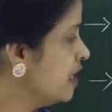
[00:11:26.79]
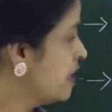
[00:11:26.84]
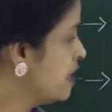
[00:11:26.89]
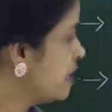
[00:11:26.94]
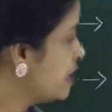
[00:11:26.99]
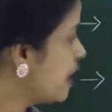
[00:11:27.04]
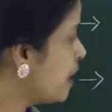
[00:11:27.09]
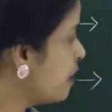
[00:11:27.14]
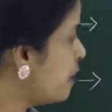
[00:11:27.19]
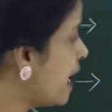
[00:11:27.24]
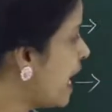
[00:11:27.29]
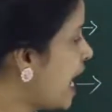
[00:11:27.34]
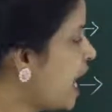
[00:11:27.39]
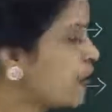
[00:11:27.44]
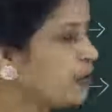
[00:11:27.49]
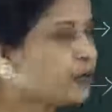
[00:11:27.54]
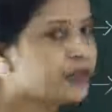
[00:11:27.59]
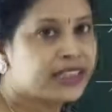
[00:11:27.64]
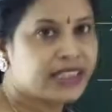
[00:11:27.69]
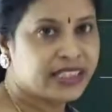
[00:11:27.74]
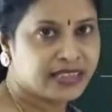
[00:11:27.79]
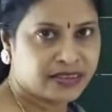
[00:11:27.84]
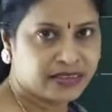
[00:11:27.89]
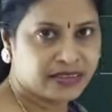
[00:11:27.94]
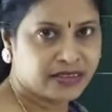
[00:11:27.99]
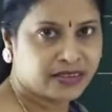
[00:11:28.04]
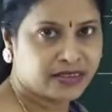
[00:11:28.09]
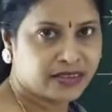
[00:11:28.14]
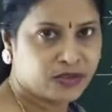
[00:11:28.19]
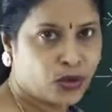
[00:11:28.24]
Somehow
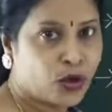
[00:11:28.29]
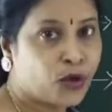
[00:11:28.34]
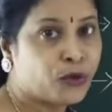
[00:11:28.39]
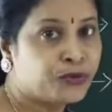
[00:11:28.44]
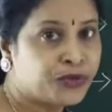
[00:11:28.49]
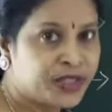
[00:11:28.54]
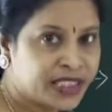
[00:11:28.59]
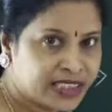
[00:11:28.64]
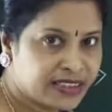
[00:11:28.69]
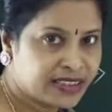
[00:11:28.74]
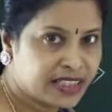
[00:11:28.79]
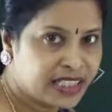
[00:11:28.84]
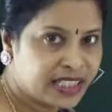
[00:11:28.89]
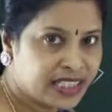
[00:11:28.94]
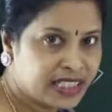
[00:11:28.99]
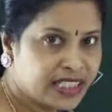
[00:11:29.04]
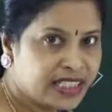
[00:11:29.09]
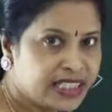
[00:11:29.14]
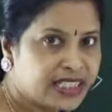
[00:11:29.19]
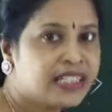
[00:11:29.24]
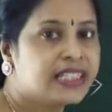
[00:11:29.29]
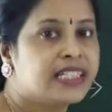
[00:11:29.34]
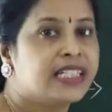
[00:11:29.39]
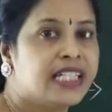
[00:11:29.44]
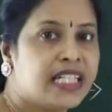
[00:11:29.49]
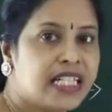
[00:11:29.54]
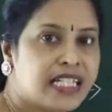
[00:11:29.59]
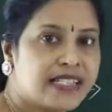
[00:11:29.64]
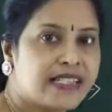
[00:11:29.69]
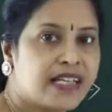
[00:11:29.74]
gills, obviously
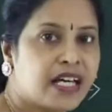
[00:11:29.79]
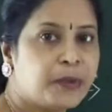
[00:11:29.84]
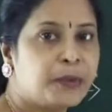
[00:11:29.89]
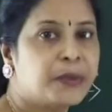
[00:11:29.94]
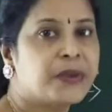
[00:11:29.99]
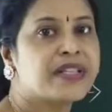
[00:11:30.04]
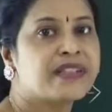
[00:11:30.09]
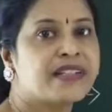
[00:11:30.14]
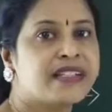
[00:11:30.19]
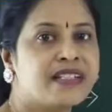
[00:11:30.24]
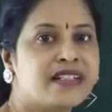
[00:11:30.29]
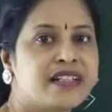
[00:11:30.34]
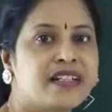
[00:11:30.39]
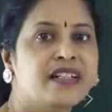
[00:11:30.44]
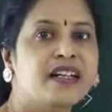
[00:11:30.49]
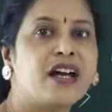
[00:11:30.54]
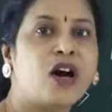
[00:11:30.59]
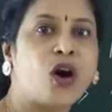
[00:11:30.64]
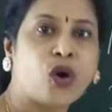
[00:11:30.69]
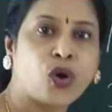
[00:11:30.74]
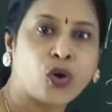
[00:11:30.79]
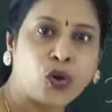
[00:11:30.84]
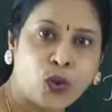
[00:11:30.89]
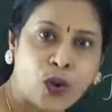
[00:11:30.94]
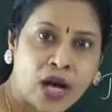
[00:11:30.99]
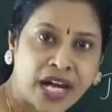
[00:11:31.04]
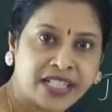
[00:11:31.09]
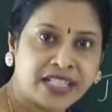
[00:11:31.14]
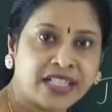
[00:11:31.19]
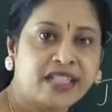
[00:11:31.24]
gills are present in
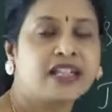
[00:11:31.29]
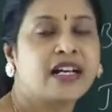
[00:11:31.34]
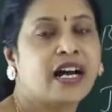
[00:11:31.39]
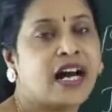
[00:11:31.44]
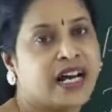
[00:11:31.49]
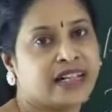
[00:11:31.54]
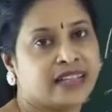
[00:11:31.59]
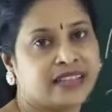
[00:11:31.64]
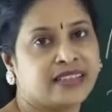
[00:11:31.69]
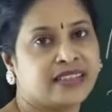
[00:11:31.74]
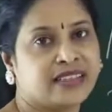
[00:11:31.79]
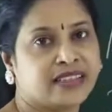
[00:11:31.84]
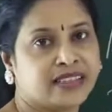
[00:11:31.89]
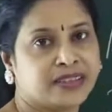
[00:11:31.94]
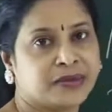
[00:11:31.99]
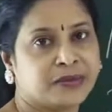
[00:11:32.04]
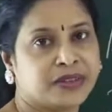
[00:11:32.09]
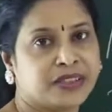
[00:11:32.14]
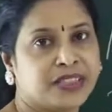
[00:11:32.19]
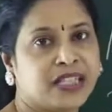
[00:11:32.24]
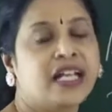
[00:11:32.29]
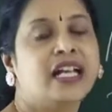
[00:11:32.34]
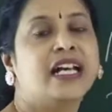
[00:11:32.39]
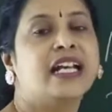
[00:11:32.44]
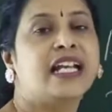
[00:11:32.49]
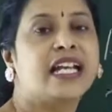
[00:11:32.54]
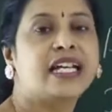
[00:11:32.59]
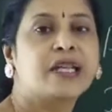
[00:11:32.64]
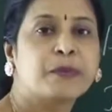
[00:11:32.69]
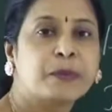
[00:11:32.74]
aquatic organisms
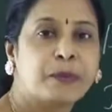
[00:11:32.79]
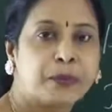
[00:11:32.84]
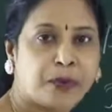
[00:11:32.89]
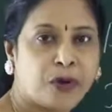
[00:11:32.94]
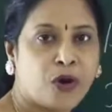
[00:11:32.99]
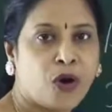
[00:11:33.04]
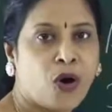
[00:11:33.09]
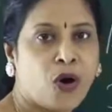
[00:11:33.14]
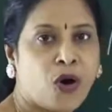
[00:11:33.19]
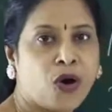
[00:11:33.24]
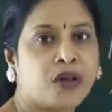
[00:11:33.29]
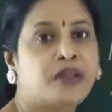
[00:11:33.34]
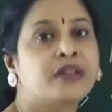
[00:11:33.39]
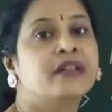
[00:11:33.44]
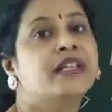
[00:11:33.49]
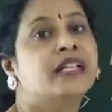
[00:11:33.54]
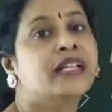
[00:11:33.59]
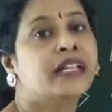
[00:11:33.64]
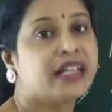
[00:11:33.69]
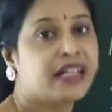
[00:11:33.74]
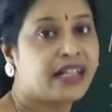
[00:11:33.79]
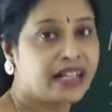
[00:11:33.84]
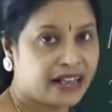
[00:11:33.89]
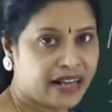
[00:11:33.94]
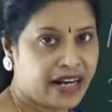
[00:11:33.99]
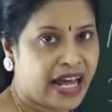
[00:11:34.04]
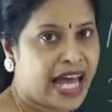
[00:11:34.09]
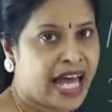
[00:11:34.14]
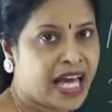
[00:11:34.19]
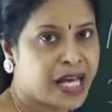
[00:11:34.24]
like prawn,
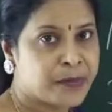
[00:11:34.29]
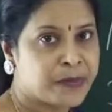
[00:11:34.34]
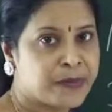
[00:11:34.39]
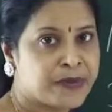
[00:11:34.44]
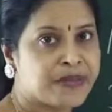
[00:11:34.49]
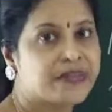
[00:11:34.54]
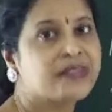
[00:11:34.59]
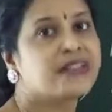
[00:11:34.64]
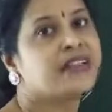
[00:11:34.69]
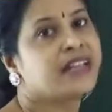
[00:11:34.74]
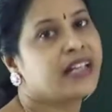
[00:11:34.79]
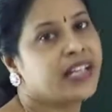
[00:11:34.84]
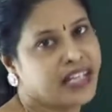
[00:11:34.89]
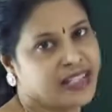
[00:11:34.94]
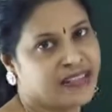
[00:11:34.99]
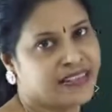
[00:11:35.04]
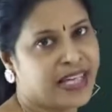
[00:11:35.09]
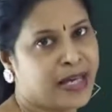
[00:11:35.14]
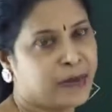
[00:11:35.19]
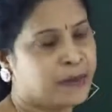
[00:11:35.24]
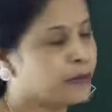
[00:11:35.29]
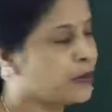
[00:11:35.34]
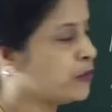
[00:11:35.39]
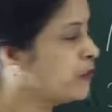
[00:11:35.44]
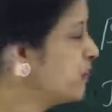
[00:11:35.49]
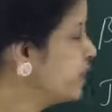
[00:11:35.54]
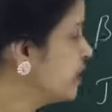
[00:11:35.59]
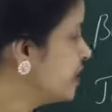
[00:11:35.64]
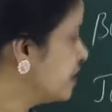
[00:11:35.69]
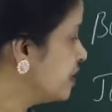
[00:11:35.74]
crabs, example
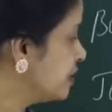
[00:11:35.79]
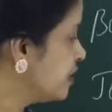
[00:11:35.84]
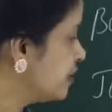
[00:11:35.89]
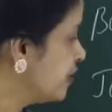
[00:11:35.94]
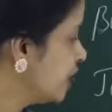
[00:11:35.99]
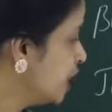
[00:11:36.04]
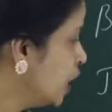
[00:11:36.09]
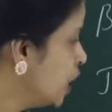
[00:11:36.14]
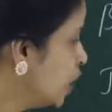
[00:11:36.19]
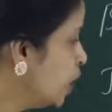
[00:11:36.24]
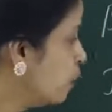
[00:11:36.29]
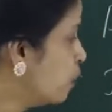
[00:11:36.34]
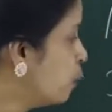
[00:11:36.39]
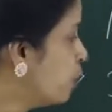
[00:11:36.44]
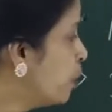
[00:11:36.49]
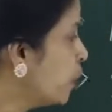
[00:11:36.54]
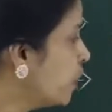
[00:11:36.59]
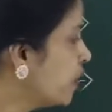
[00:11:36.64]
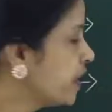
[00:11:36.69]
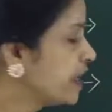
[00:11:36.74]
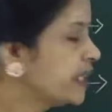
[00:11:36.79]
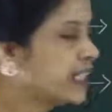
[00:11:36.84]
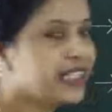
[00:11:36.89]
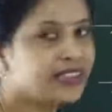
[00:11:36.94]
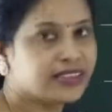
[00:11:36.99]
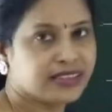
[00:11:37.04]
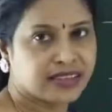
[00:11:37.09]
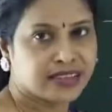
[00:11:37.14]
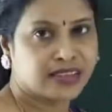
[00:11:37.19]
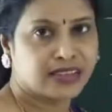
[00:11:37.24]
for this. Book
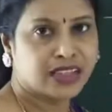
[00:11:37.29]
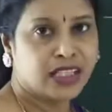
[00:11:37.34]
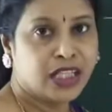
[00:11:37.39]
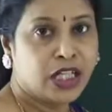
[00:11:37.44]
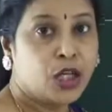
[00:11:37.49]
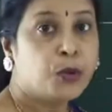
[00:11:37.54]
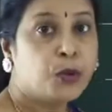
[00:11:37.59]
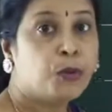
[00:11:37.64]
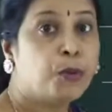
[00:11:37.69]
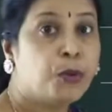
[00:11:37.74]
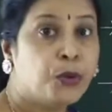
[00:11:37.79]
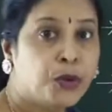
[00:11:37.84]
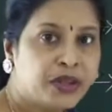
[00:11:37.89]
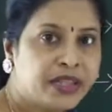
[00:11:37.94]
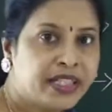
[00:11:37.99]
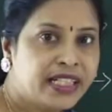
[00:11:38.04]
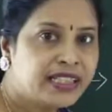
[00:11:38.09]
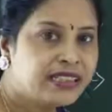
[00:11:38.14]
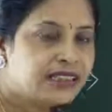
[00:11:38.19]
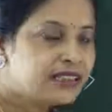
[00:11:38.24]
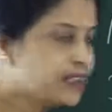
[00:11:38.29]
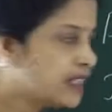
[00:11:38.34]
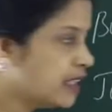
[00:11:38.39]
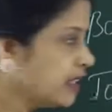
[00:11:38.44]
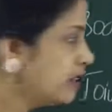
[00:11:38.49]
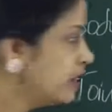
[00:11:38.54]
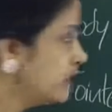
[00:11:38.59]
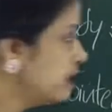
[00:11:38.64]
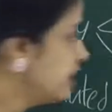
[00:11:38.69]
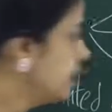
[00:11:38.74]
gills
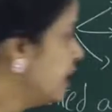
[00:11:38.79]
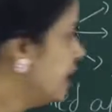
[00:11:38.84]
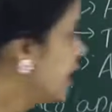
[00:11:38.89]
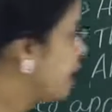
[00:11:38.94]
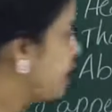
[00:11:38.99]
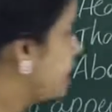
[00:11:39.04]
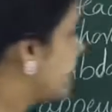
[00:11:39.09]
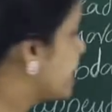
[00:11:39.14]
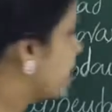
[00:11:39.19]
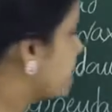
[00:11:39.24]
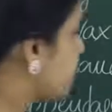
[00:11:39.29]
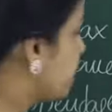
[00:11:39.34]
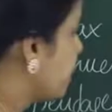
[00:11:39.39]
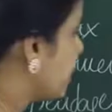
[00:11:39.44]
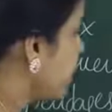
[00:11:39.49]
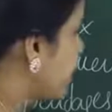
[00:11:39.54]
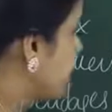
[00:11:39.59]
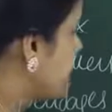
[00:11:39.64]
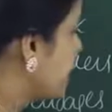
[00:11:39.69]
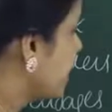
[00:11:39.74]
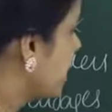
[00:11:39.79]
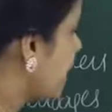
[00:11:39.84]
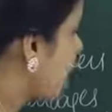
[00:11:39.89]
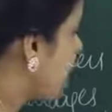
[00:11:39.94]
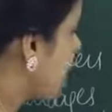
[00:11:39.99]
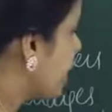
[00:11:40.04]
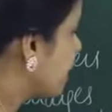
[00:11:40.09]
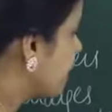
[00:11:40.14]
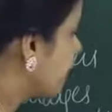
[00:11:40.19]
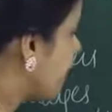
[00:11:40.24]
are the respiratory
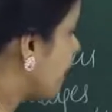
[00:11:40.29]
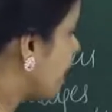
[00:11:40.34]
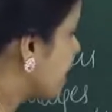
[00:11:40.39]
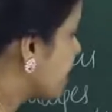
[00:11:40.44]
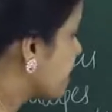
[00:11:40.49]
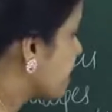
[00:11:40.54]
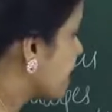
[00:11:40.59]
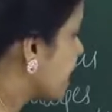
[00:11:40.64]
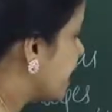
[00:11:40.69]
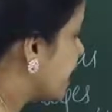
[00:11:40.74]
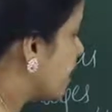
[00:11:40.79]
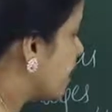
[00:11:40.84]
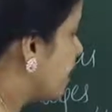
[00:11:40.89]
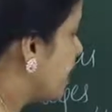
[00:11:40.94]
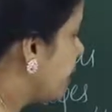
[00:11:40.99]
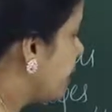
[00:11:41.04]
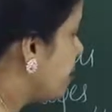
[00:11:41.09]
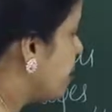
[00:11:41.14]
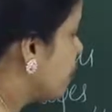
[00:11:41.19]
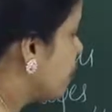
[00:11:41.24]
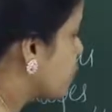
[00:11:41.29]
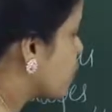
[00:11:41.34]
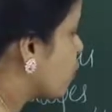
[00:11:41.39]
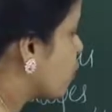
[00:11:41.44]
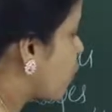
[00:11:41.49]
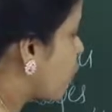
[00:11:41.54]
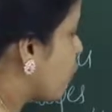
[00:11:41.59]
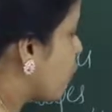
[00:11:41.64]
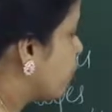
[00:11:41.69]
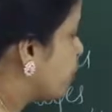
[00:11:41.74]
organs in the members
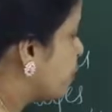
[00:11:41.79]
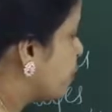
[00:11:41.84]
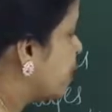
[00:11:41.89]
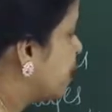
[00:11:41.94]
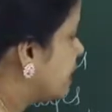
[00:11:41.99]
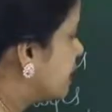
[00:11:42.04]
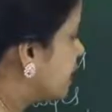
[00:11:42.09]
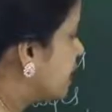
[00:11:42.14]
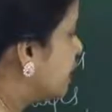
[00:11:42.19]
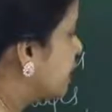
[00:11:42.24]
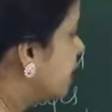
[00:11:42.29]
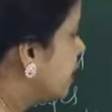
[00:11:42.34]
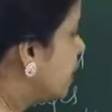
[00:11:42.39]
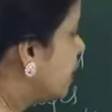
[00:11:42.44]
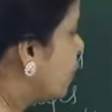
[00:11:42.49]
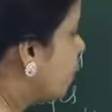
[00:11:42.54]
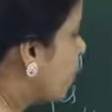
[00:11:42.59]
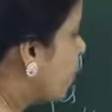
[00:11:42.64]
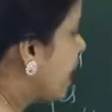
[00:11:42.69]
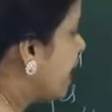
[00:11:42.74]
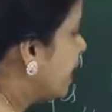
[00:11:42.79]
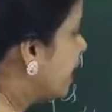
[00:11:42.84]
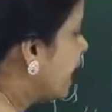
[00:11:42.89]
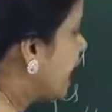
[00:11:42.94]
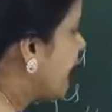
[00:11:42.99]
of the one